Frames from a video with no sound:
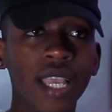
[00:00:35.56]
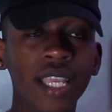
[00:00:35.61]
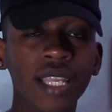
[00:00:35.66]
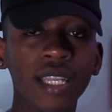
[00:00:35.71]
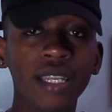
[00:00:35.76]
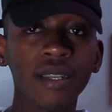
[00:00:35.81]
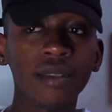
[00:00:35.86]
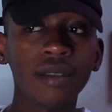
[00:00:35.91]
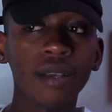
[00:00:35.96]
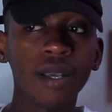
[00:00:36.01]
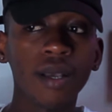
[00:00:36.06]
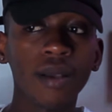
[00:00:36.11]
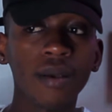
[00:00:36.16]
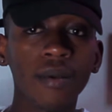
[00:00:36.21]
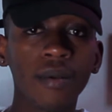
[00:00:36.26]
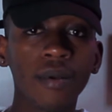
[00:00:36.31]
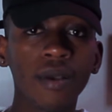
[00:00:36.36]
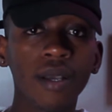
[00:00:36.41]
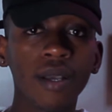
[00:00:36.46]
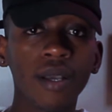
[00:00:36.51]
in
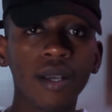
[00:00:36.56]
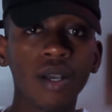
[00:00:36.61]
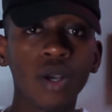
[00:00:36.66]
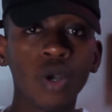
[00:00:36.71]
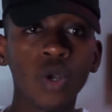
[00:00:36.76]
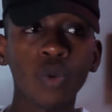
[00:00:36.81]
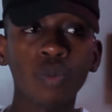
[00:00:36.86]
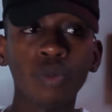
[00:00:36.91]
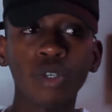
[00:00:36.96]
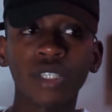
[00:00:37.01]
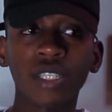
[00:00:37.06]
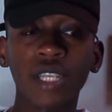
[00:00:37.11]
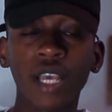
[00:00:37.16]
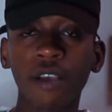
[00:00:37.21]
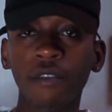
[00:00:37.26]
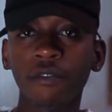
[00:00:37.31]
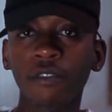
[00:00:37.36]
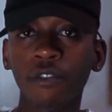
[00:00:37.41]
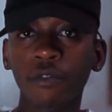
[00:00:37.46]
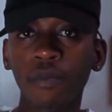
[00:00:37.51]
almost
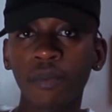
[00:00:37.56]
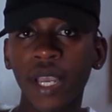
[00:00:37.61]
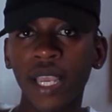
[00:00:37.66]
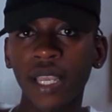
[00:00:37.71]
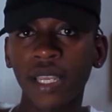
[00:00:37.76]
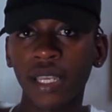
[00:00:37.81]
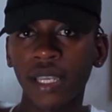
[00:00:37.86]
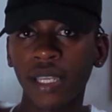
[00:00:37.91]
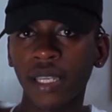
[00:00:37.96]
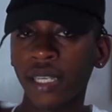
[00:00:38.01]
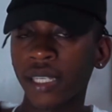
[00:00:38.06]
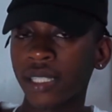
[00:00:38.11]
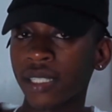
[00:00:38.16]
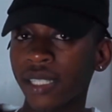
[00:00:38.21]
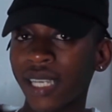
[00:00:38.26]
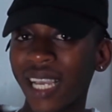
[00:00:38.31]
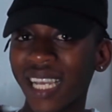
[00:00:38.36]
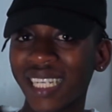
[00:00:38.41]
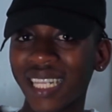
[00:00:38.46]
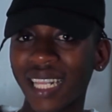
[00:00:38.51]
half of my
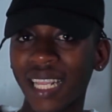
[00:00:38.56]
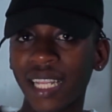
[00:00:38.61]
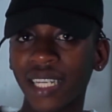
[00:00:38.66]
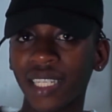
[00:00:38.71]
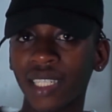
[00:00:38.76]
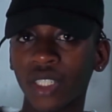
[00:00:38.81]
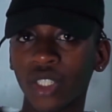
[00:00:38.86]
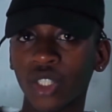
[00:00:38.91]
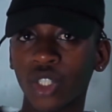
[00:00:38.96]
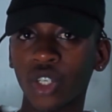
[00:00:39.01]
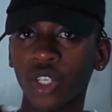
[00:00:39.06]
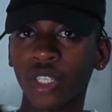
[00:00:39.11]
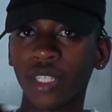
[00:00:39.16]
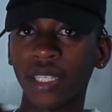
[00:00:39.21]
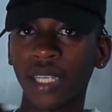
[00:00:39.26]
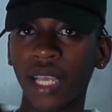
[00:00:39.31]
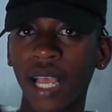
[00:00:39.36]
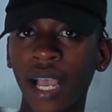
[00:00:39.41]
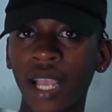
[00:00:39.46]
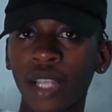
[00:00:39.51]
entire trading journey,
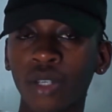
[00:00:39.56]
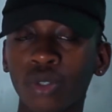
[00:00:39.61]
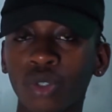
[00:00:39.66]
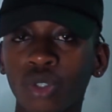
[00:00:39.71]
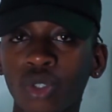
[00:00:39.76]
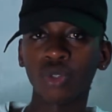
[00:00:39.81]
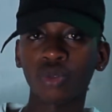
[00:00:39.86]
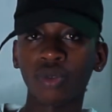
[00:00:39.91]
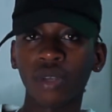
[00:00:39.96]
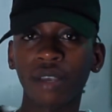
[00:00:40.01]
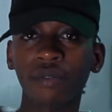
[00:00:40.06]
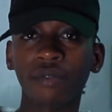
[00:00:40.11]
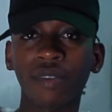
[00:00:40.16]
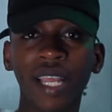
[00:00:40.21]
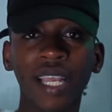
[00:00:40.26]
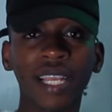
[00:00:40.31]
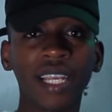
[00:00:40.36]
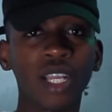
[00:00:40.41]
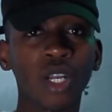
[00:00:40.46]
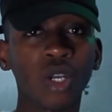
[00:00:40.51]
I used to
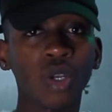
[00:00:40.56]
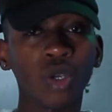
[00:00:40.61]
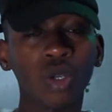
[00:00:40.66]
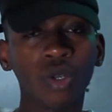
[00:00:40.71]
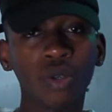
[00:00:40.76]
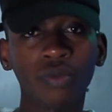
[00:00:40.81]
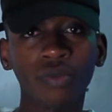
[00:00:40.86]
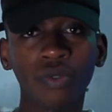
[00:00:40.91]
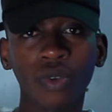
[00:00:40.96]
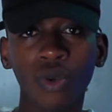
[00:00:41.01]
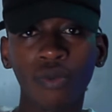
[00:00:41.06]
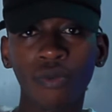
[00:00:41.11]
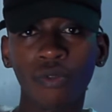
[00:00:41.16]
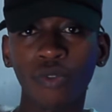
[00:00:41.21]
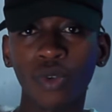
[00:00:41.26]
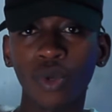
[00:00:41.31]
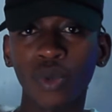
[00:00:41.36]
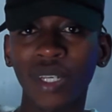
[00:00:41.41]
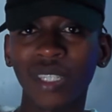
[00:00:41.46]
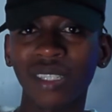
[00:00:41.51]
have like a lot of
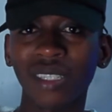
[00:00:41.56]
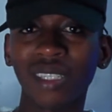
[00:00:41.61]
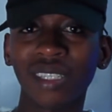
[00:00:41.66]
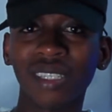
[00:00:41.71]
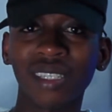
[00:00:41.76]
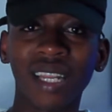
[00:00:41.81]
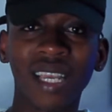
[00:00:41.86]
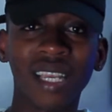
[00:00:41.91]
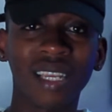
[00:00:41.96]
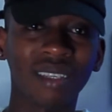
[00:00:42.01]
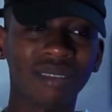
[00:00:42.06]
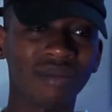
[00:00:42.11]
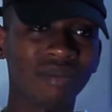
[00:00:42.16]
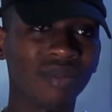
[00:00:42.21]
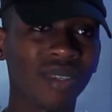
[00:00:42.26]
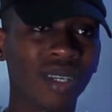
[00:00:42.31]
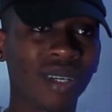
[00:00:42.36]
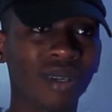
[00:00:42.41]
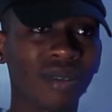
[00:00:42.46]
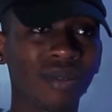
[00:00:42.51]
confluences, like
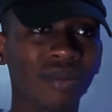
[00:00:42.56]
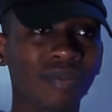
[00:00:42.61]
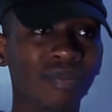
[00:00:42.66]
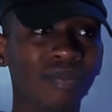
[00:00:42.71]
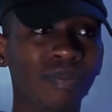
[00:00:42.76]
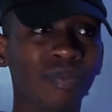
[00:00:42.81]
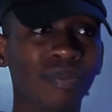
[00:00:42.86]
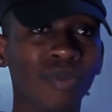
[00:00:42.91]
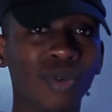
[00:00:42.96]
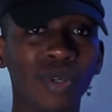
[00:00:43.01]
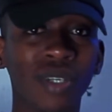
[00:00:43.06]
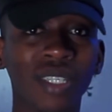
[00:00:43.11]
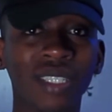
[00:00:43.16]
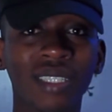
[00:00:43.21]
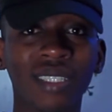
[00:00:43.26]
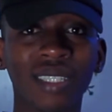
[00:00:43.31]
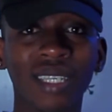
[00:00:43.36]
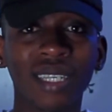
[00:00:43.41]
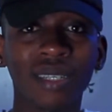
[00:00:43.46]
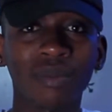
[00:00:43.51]
uh,
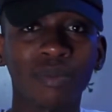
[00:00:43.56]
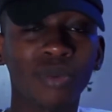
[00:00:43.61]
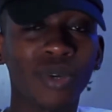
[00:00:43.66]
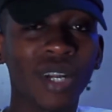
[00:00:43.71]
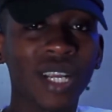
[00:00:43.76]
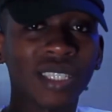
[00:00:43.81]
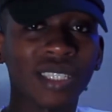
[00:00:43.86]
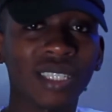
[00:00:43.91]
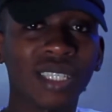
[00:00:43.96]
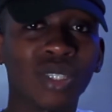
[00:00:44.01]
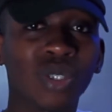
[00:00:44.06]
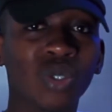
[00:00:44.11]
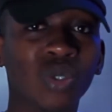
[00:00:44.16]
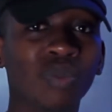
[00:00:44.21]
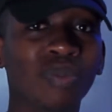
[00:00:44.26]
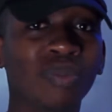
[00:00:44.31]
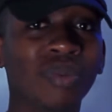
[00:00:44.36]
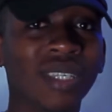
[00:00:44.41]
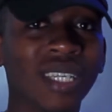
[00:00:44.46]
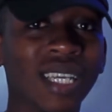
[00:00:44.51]
probably say prices
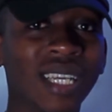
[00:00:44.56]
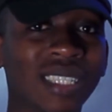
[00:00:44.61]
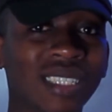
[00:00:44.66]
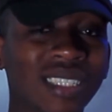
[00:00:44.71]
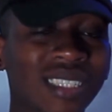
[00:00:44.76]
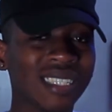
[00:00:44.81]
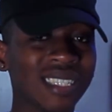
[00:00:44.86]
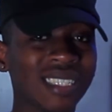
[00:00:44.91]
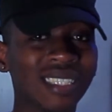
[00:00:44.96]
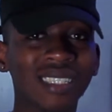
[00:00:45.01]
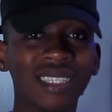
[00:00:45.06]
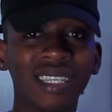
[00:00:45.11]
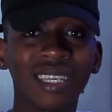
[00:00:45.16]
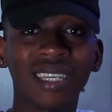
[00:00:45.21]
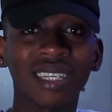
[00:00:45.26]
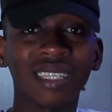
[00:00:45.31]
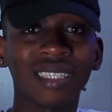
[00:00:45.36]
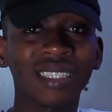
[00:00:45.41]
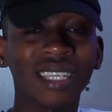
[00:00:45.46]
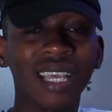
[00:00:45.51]
to be at
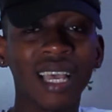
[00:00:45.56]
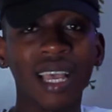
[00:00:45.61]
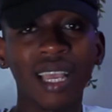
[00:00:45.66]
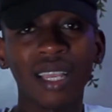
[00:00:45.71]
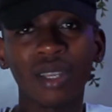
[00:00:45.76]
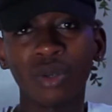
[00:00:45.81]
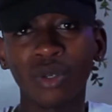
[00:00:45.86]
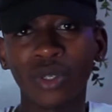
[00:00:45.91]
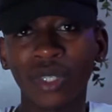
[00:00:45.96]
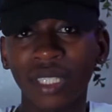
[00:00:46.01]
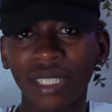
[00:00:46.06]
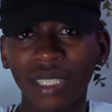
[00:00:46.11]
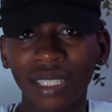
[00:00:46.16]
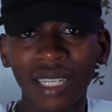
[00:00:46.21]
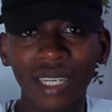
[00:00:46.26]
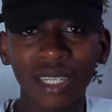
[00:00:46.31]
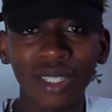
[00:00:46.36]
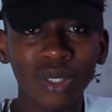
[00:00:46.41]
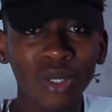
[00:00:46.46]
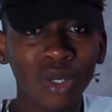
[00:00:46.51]
yesterday's high or
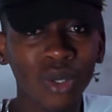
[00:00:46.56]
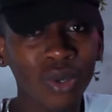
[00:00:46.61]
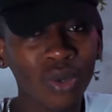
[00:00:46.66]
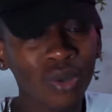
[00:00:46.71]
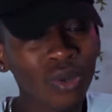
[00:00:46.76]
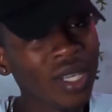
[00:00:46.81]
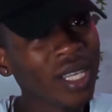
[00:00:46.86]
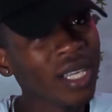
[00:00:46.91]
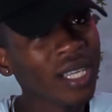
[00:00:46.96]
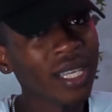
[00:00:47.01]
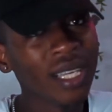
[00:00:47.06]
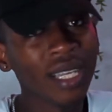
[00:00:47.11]
yesterday's low,